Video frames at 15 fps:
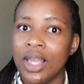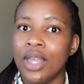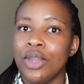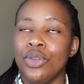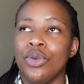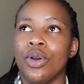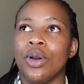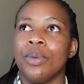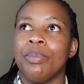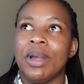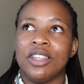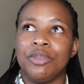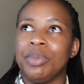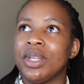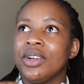You are
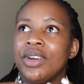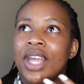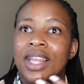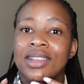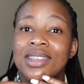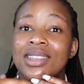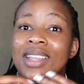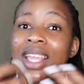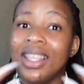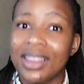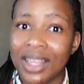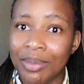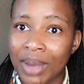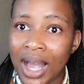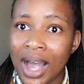much better at saying
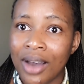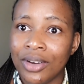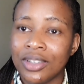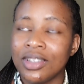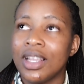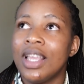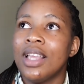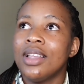them out.